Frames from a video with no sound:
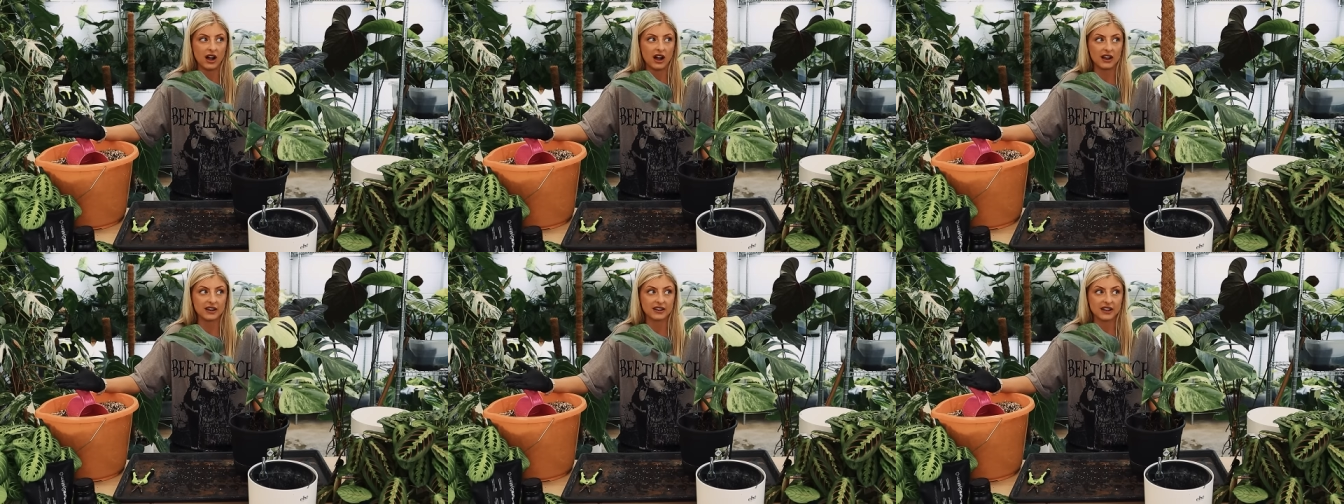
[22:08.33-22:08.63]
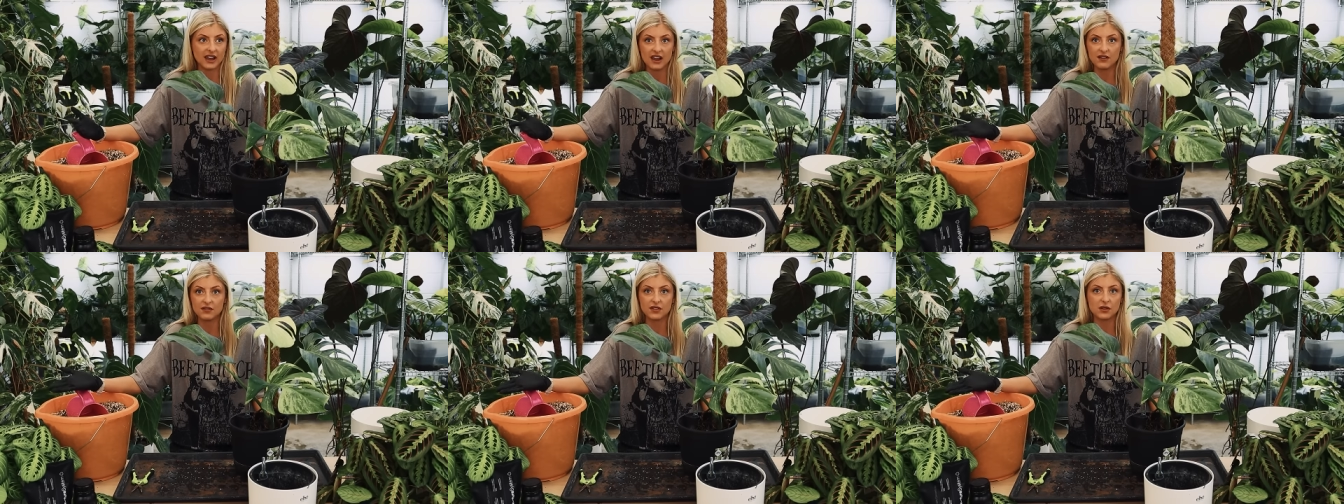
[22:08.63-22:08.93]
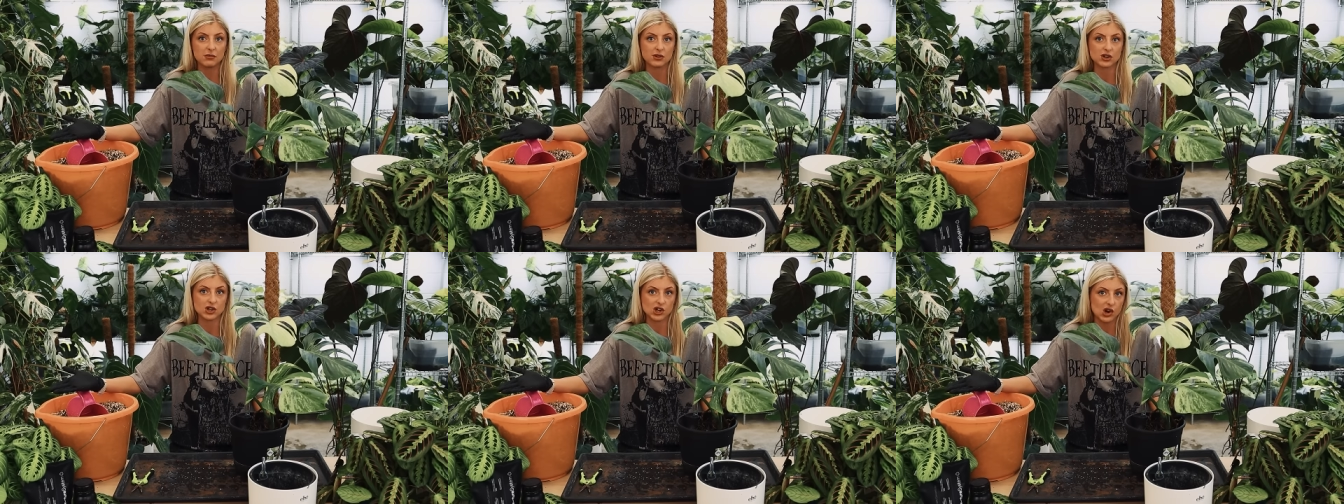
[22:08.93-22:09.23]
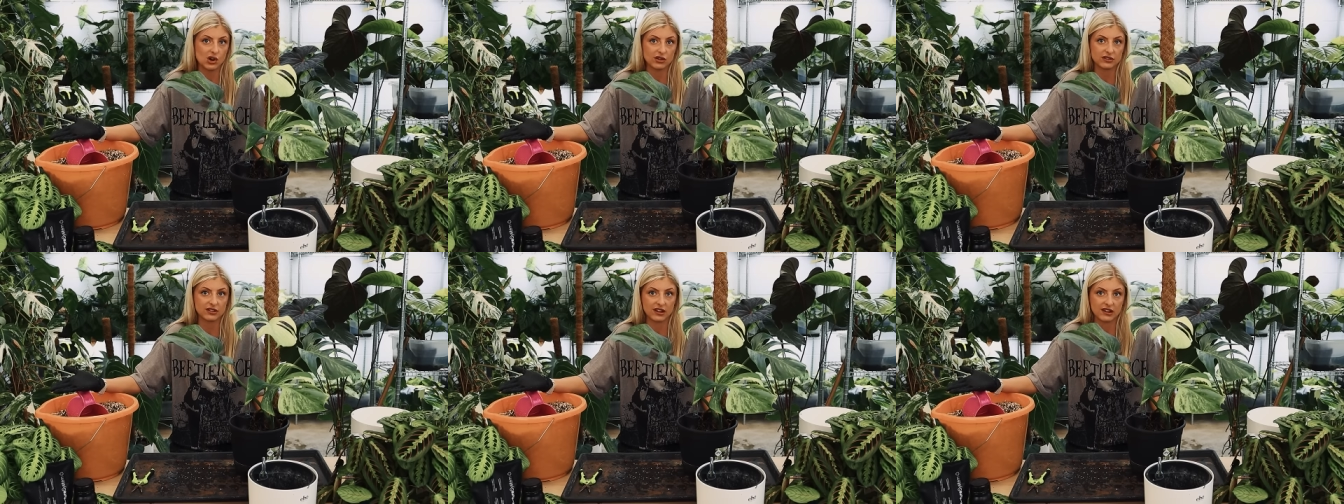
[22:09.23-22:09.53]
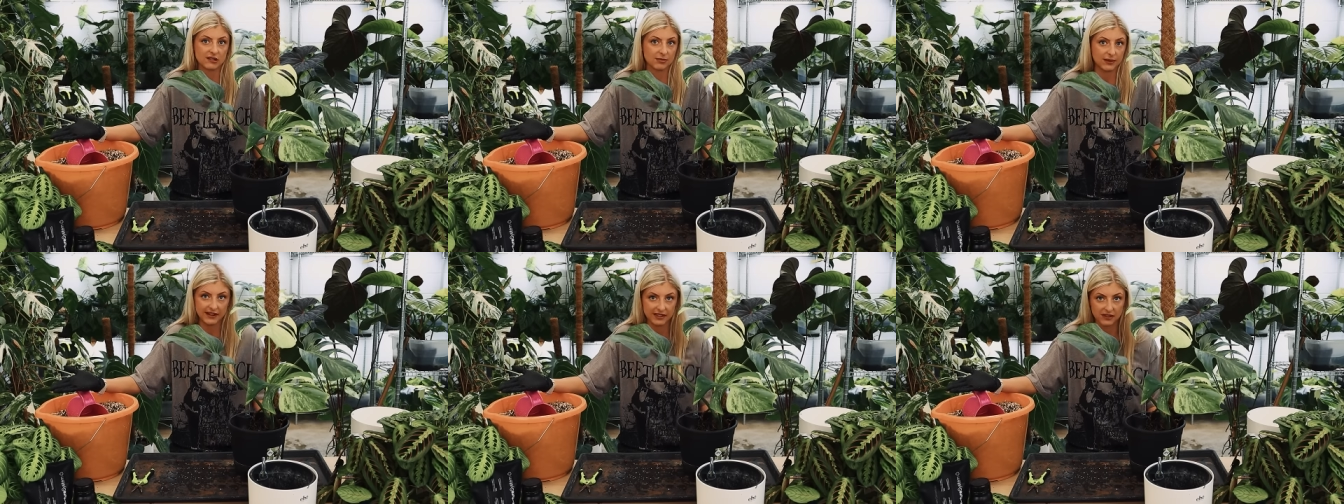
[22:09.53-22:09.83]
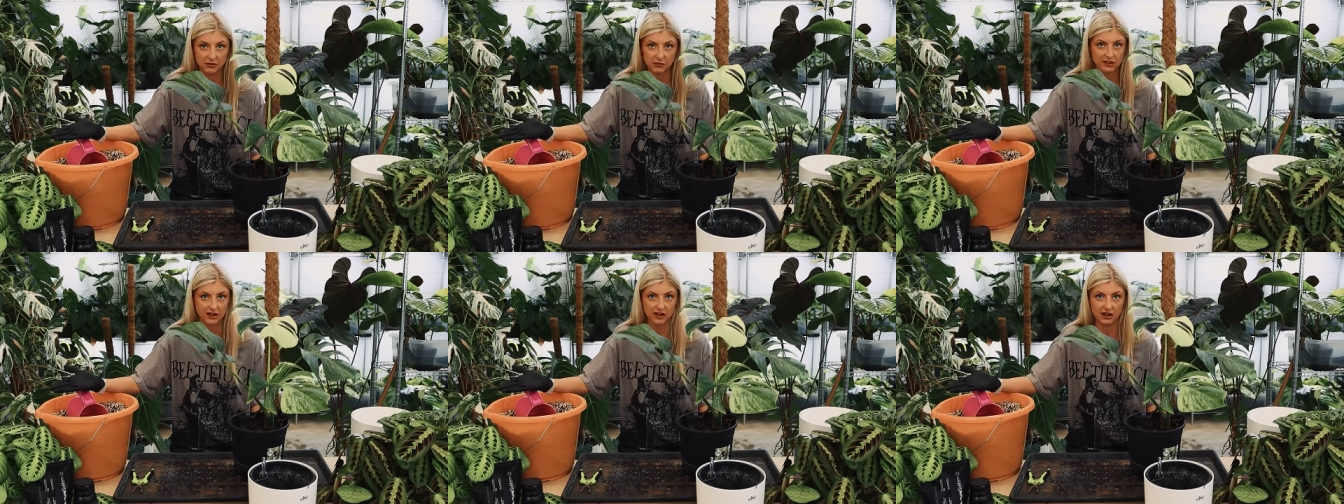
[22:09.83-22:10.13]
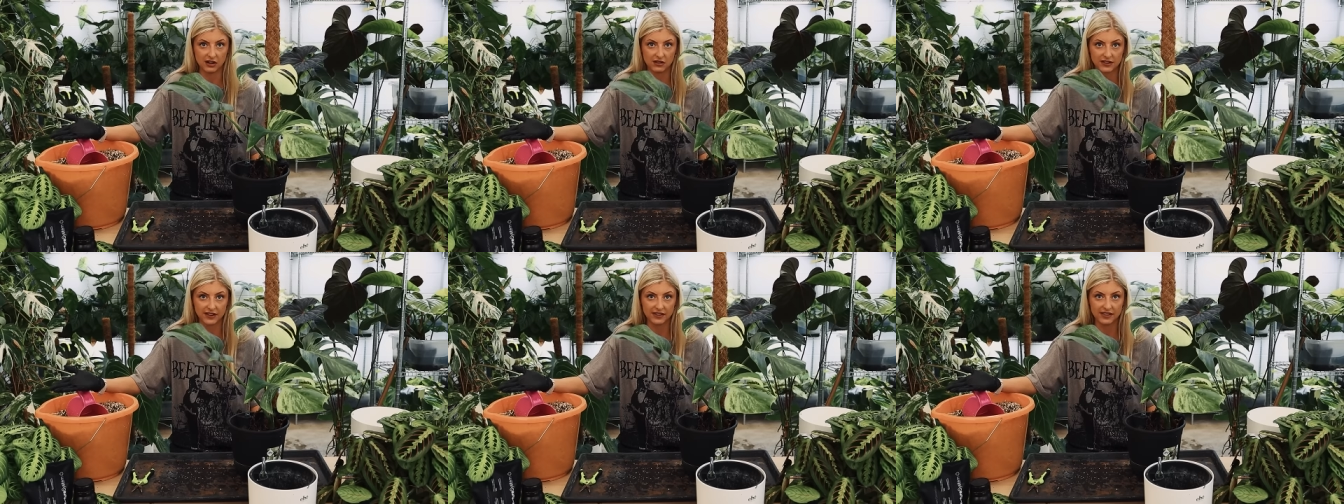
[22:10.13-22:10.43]
I gave them a shot to explain
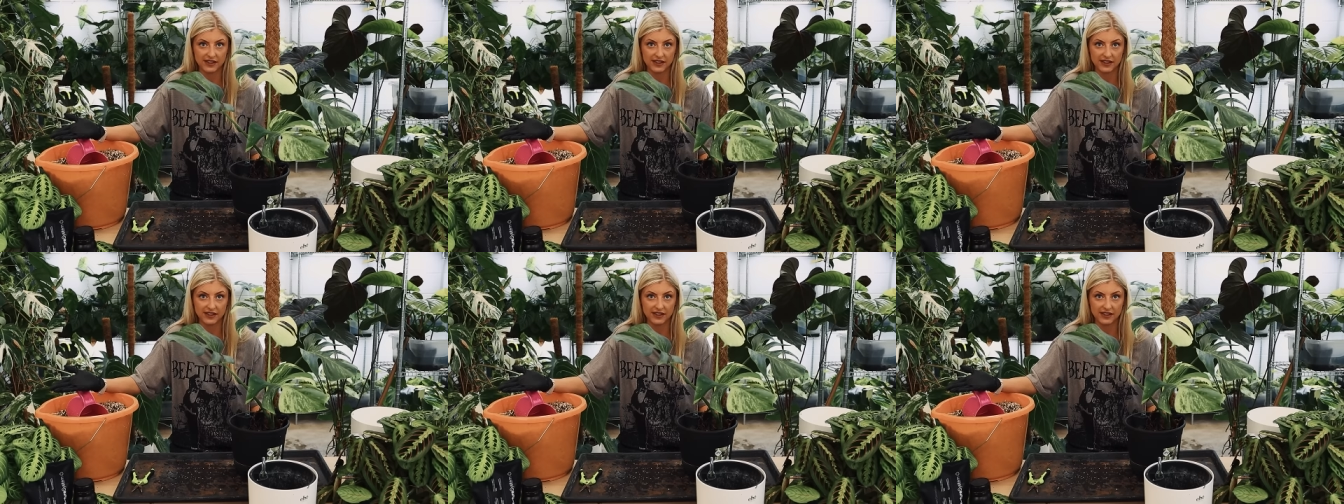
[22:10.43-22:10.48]
themselves,